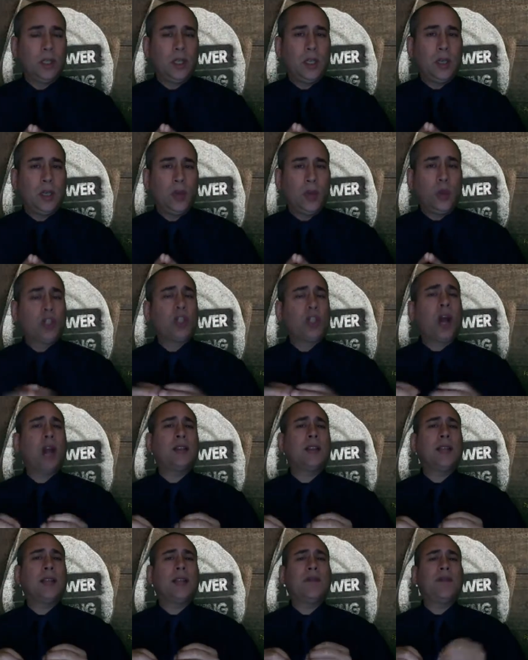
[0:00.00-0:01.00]
We're
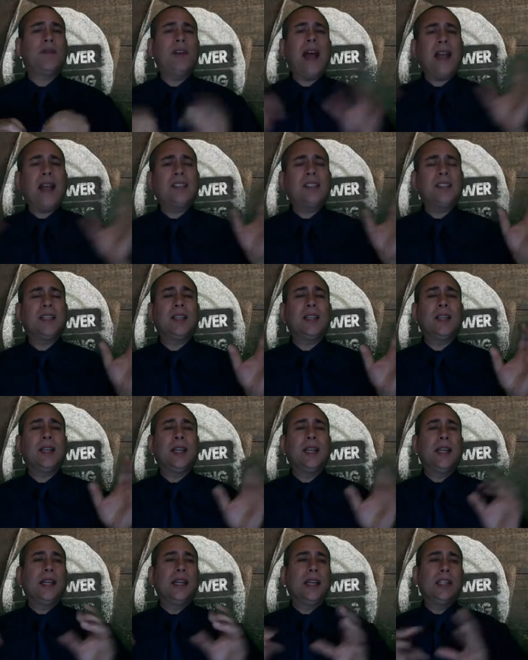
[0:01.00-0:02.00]
taught that fasting
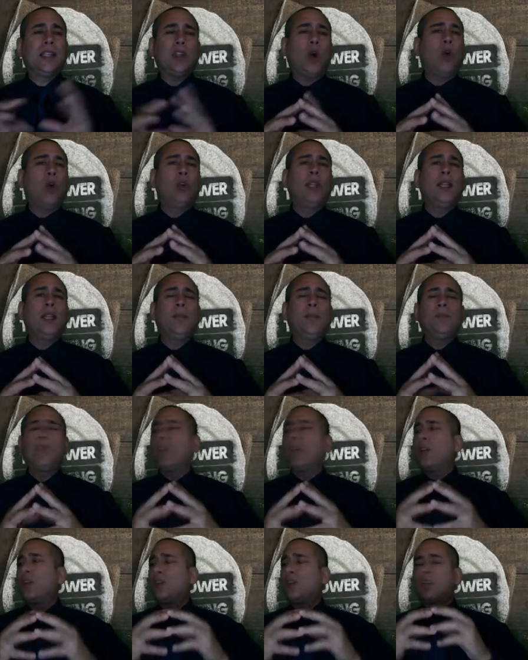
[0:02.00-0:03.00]
is only
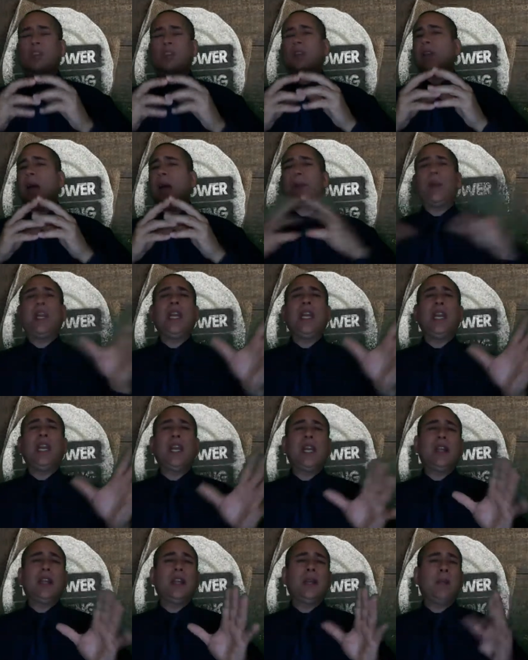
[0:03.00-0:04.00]
you just stop
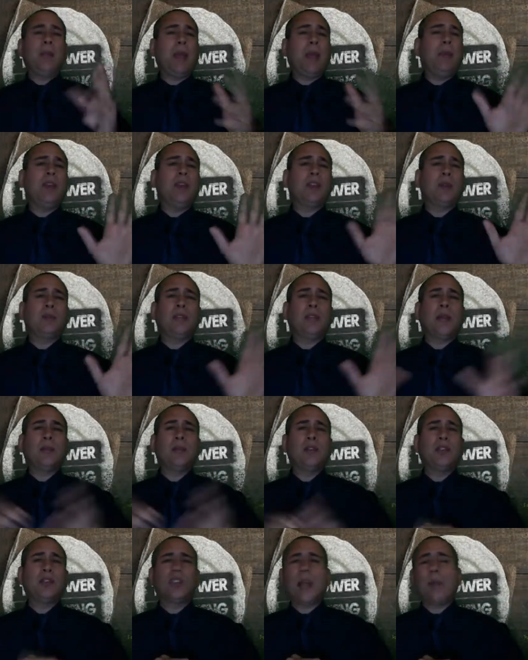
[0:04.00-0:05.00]
eating and, and maybe
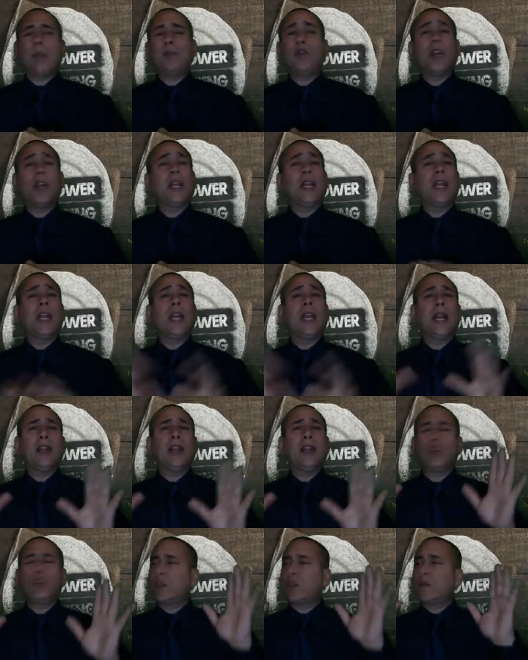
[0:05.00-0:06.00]
sometimes you stop drinking and
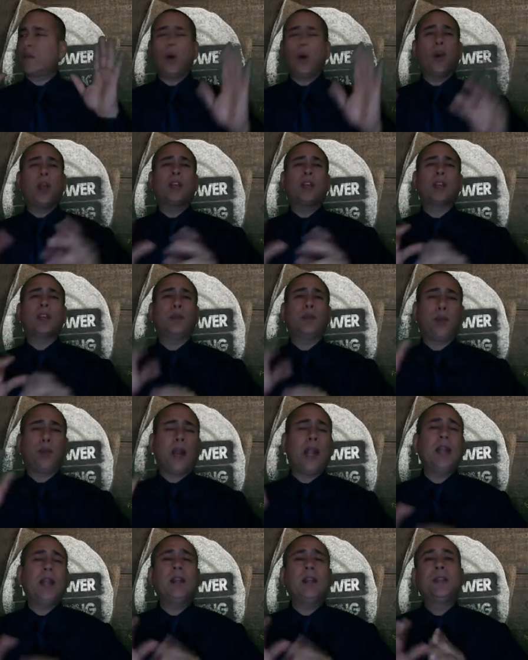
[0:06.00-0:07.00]
you just focus and
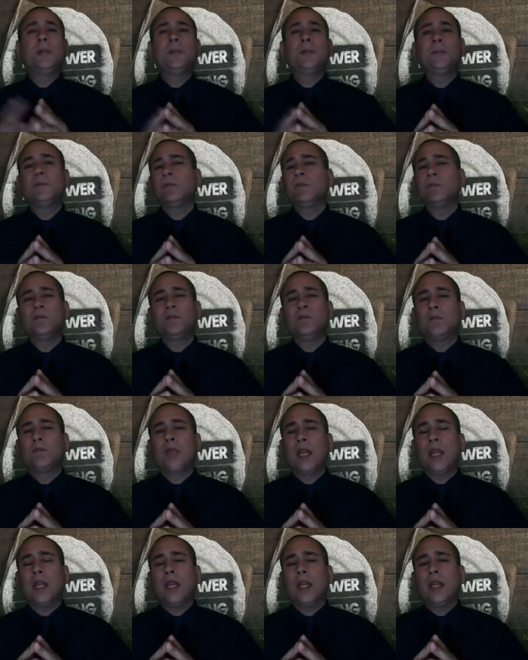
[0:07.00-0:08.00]
pray.
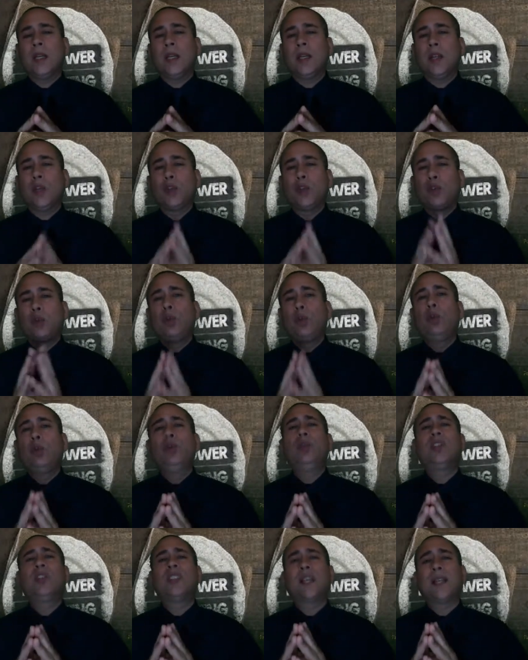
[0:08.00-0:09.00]
The
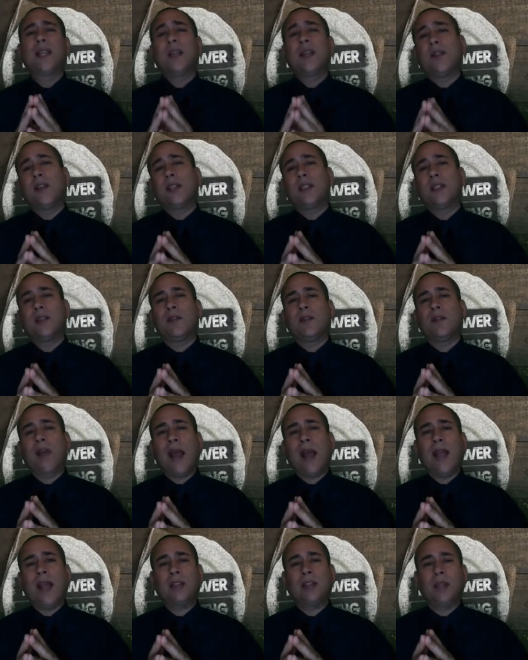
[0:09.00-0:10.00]
true significance of
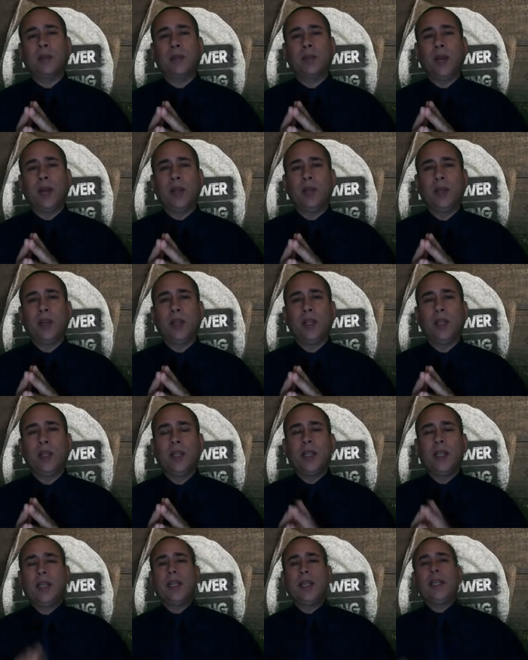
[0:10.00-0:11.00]
fasting, brethren,
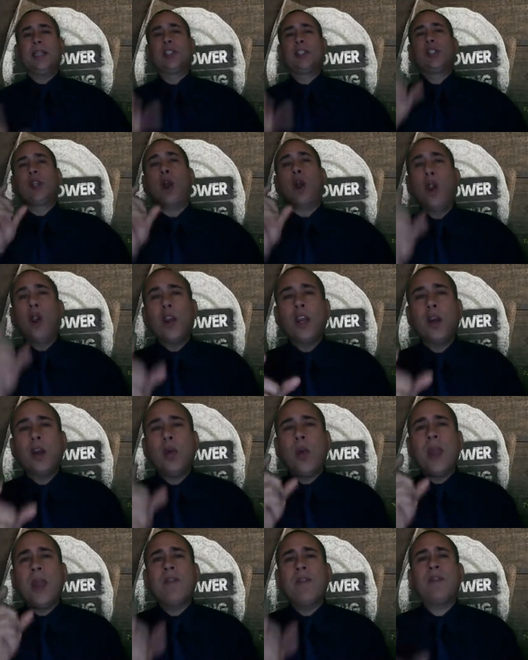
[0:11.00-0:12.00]
is turning
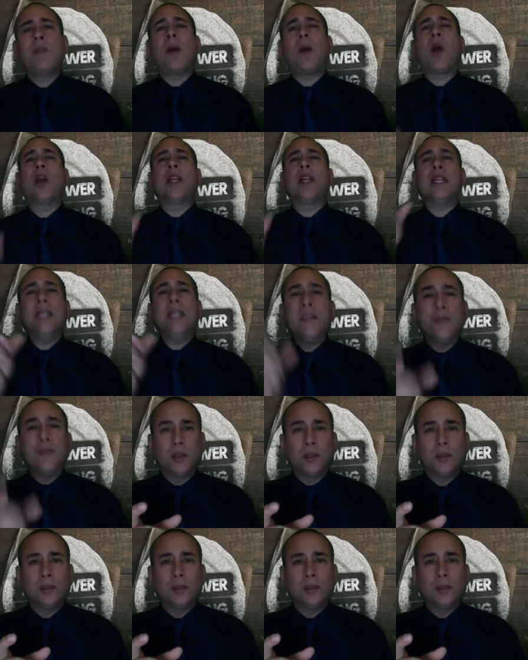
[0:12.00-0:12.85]
away from our evil.